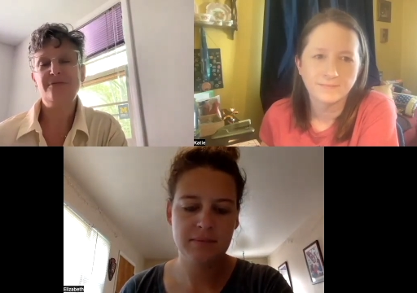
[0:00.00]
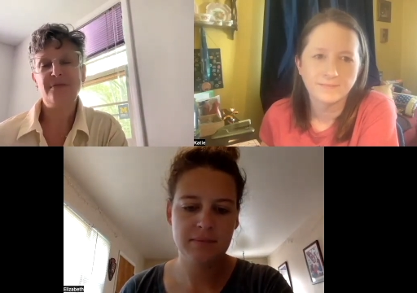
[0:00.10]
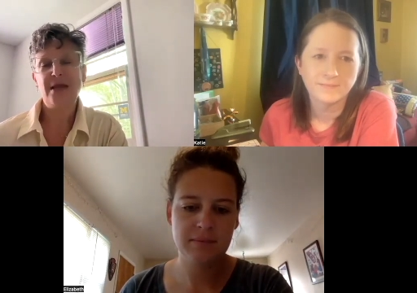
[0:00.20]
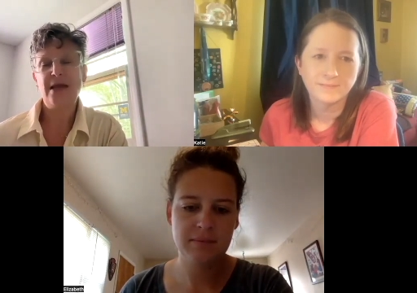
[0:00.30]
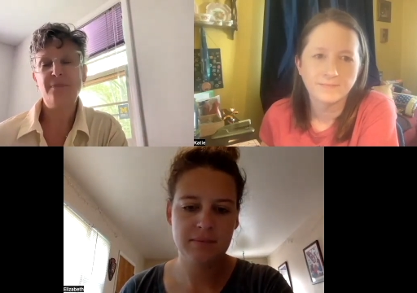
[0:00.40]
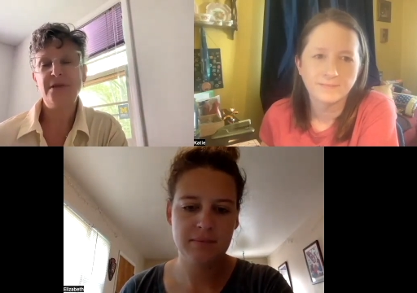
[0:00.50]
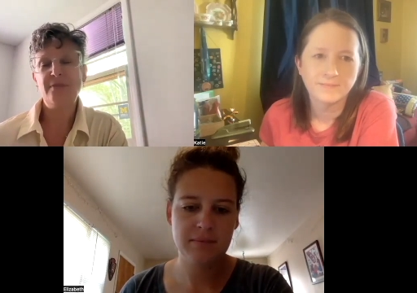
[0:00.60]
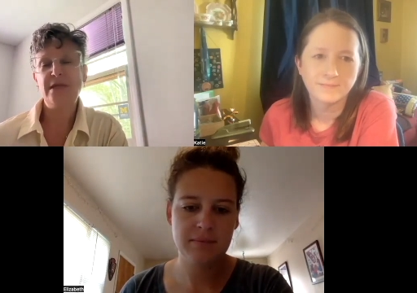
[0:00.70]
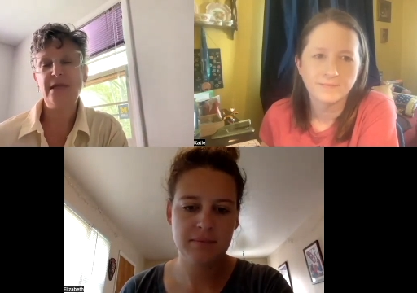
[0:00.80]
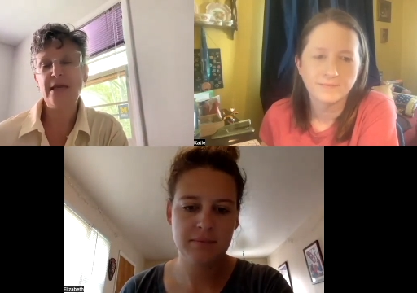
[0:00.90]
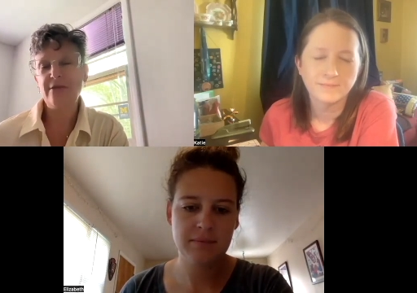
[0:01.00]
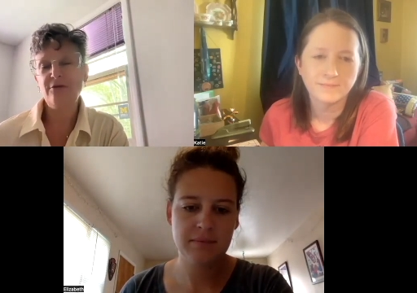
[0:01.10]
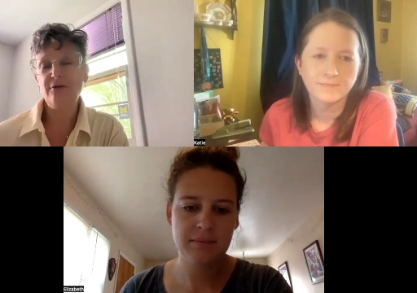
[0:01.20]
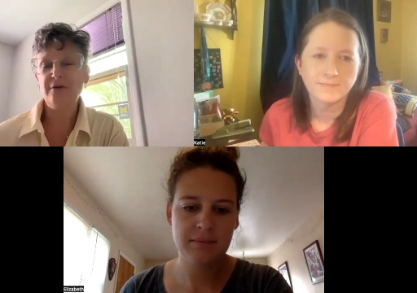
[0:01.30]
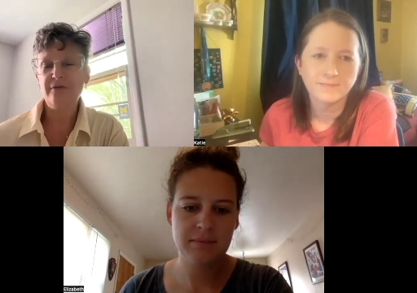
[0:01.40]
Speaker 1: happen to be
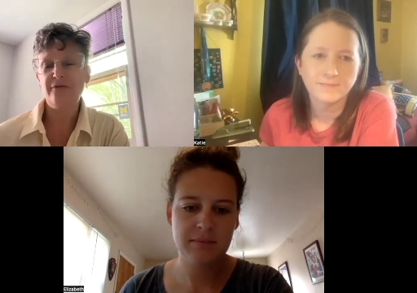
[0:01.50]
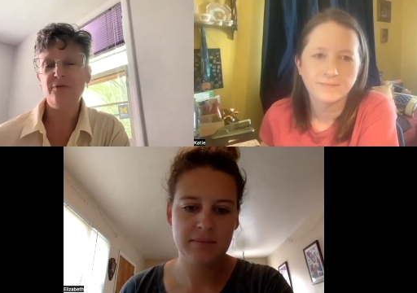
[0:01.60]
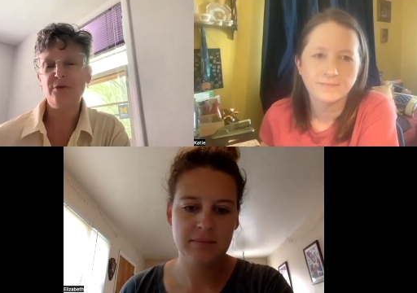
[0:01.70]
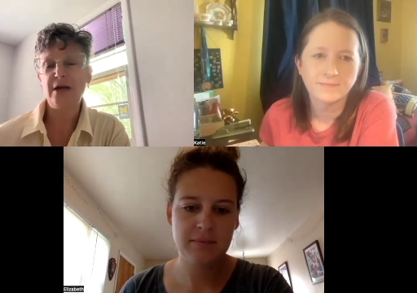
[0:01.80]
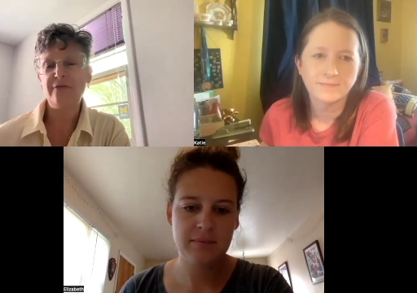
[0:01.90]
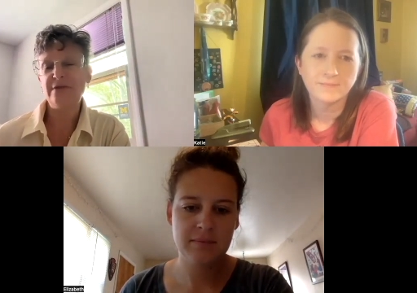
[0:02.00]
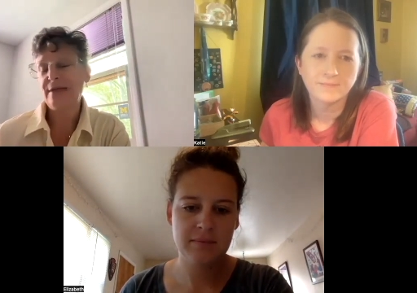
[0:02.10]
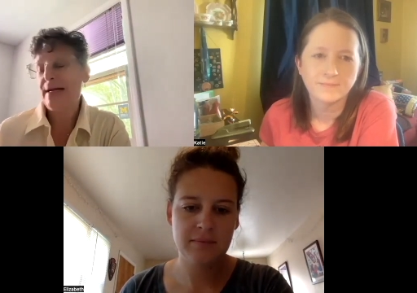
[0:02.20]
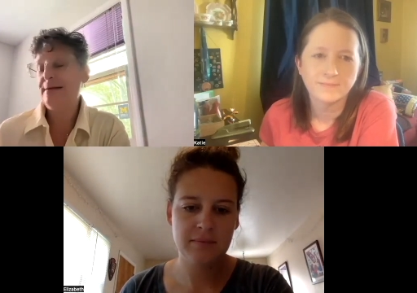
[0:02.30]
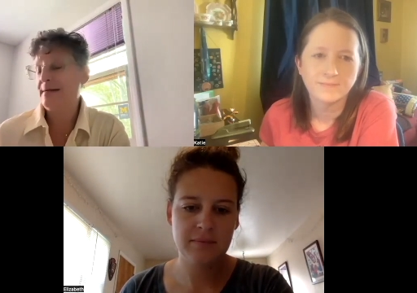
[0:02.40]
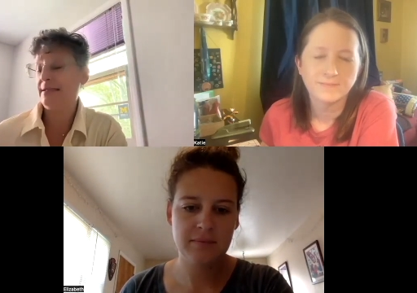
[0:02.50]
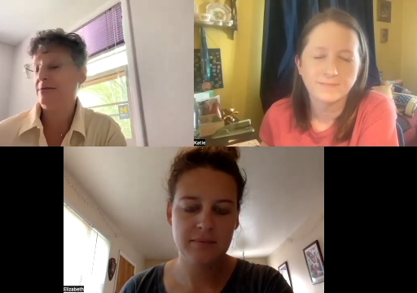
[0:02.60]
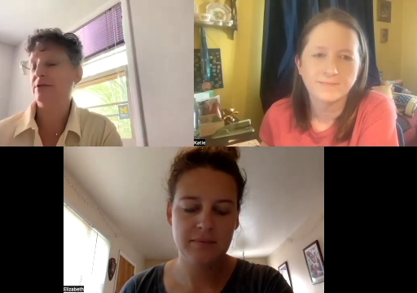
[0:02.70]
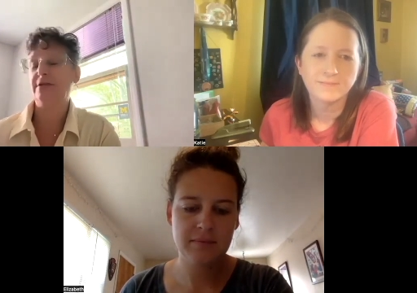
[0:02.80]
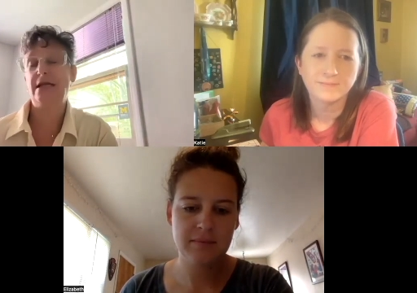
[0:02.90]
together for breakfast. I, I
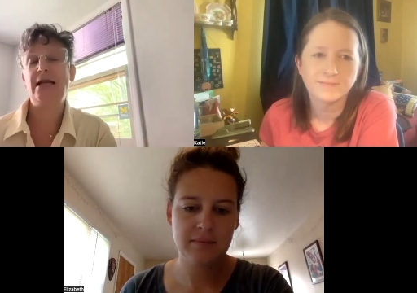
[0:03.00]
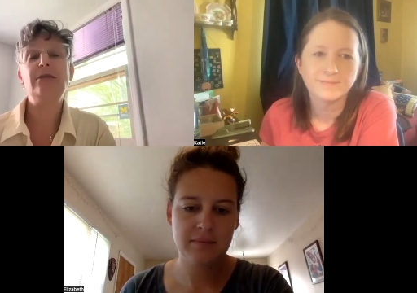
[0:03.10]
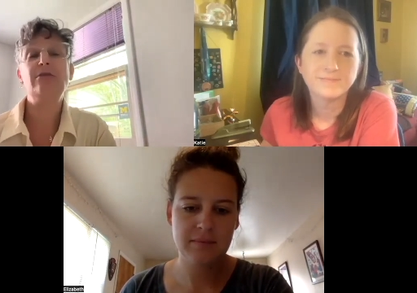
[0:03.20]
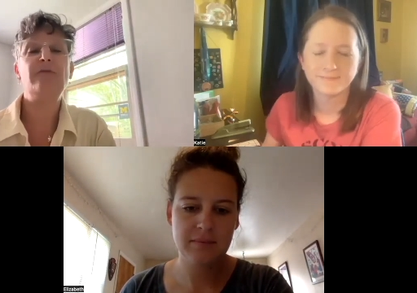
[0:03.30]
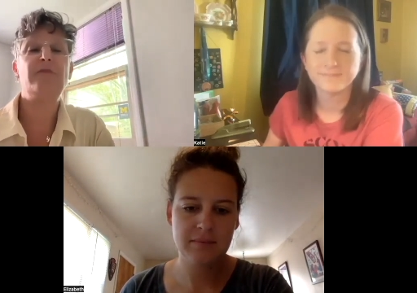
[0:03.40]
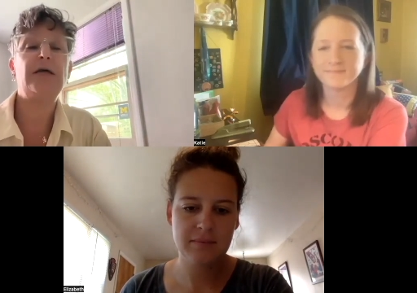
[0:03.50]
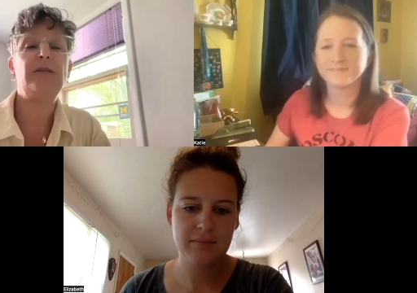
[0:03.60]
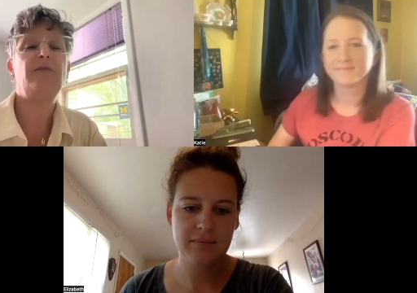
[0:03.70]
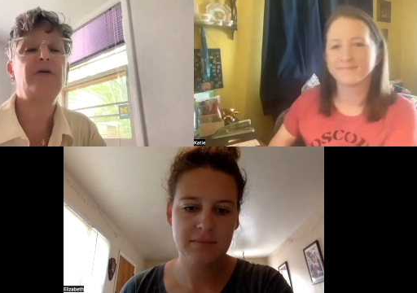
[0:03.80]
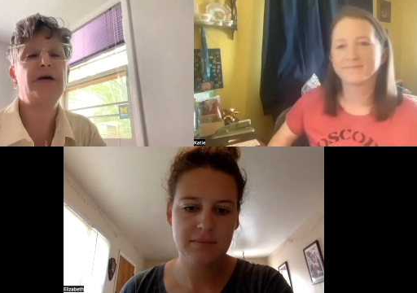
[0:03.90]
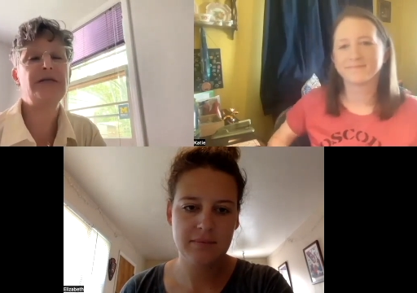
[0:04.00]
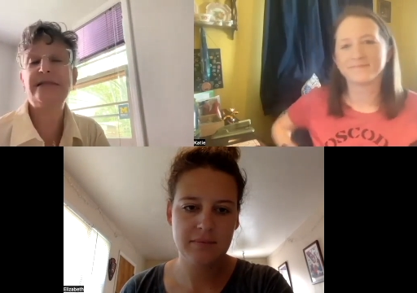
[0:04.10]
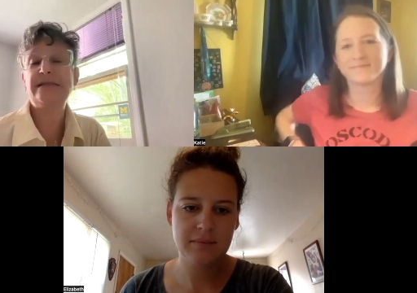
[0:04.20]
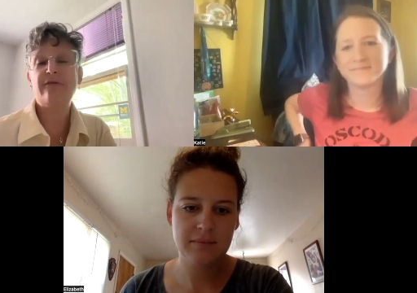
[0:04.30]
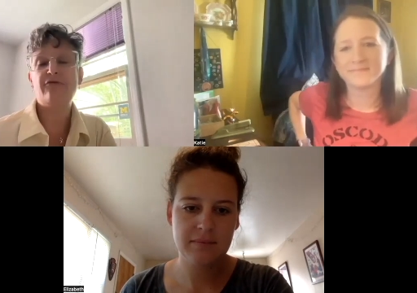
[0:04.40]
just and I love I love a
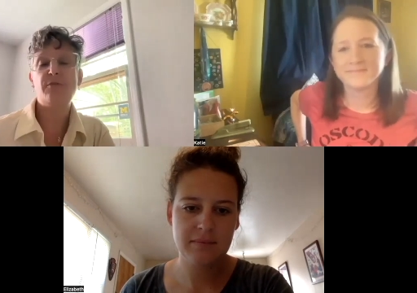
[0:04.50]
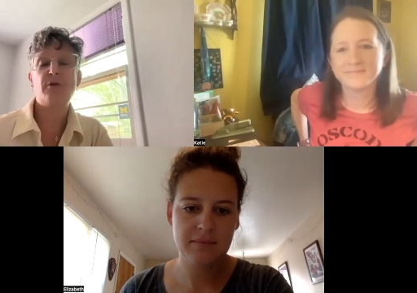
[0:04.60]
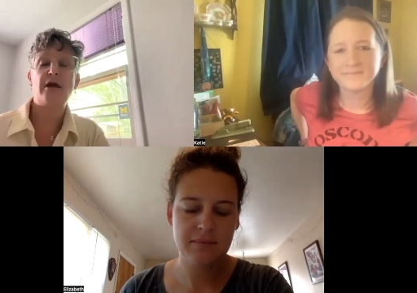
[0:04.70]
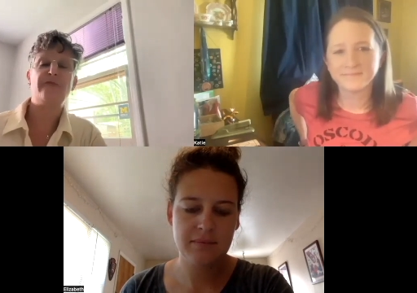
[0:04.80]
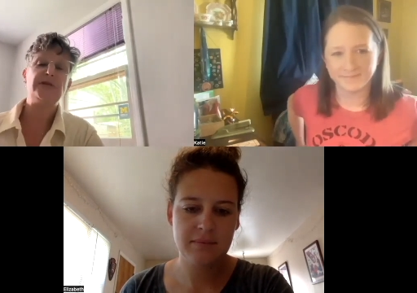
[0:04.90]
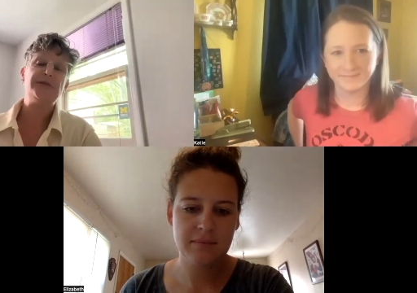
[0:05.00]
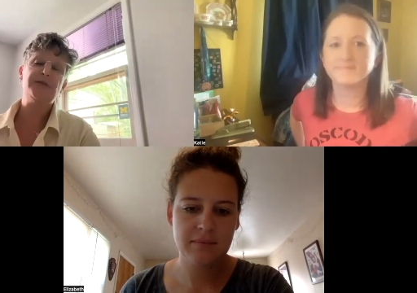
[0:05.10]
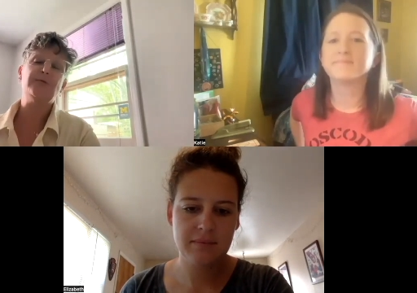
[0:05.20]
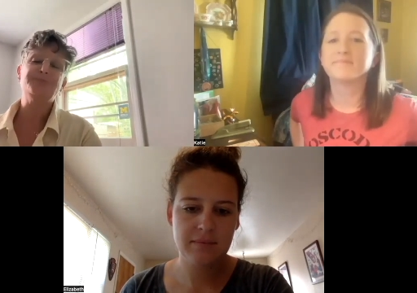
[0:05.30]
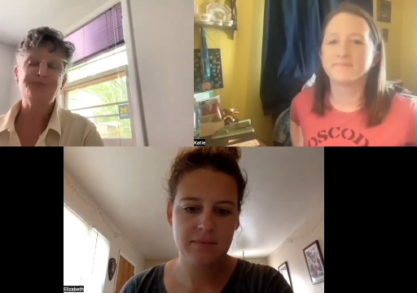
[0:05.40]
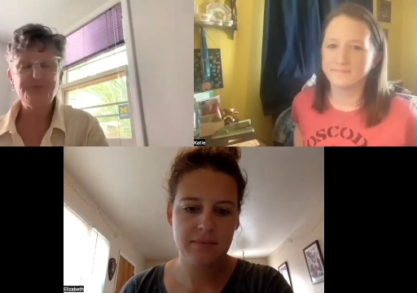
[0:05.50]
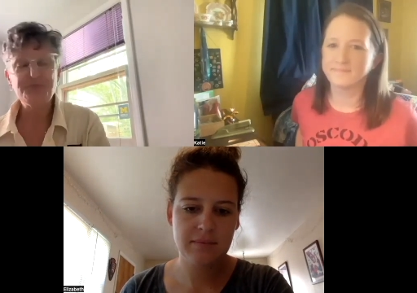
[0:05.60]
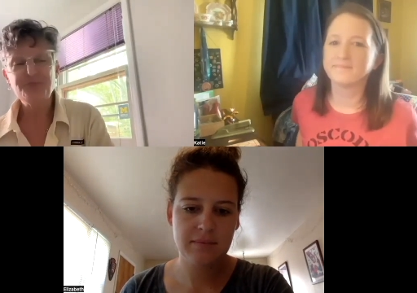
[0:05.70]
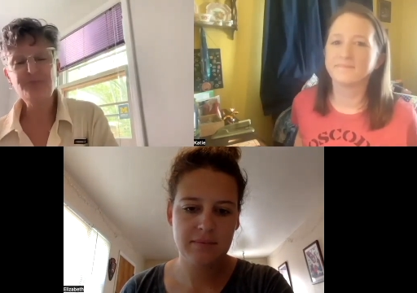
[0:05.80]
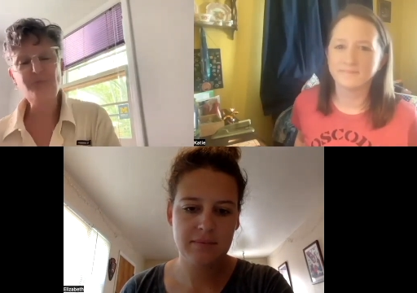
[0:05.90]
savory breakfast. So
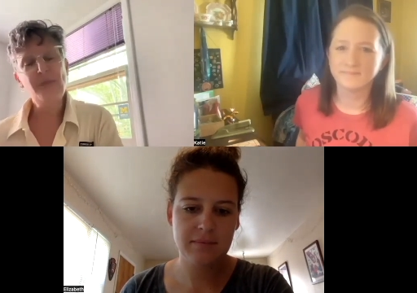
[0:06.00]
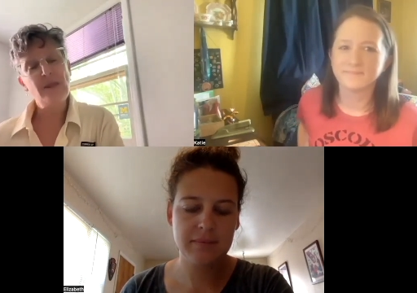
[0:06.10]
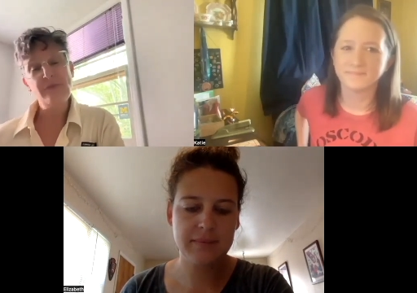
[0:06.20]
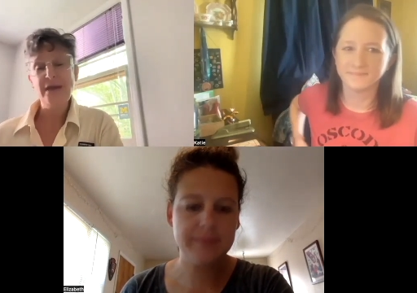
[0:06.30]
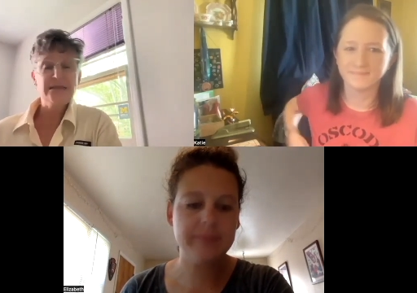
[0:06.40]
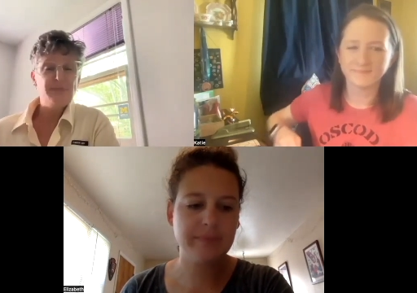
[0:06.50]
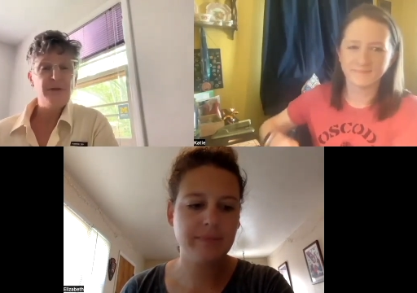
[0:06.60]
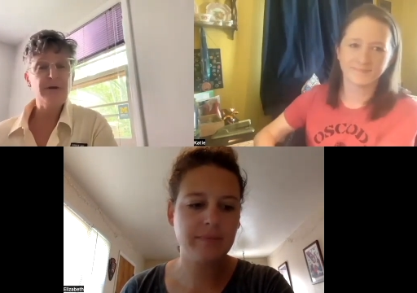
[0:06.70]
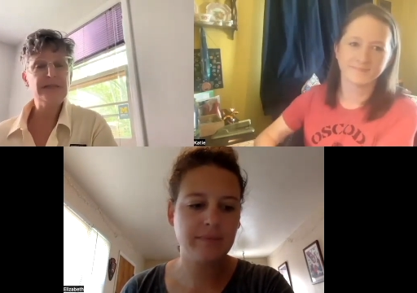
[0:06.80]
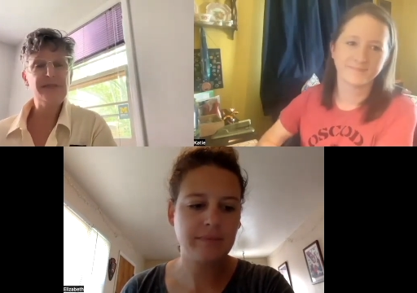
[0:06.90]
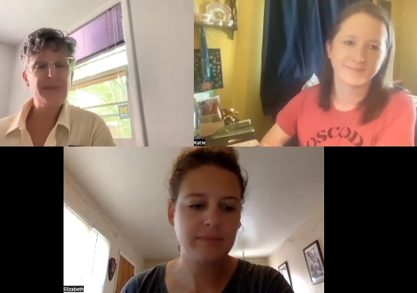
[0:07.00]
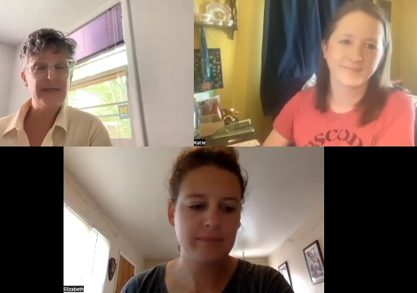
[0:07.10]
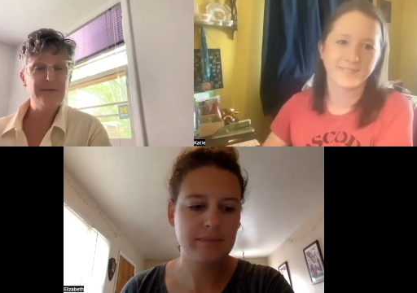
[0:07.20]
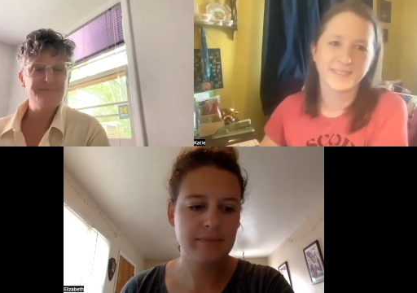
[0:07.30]
mm-hmm. that's my recipe.